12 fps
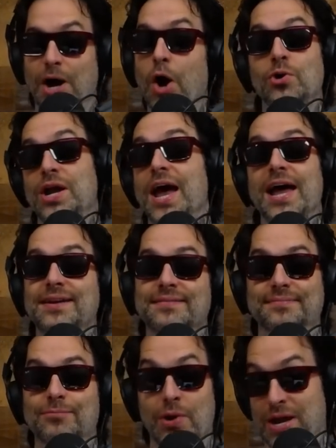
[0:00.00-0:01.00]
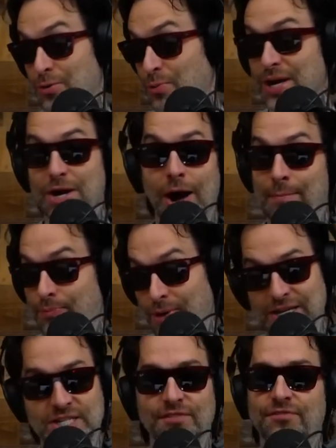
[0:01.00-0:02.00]
Okay, well, here we go. I'm
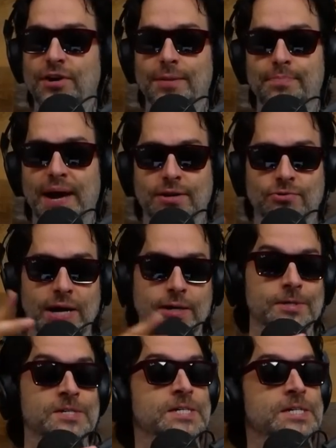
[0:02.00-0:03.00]
bracing for impact, right?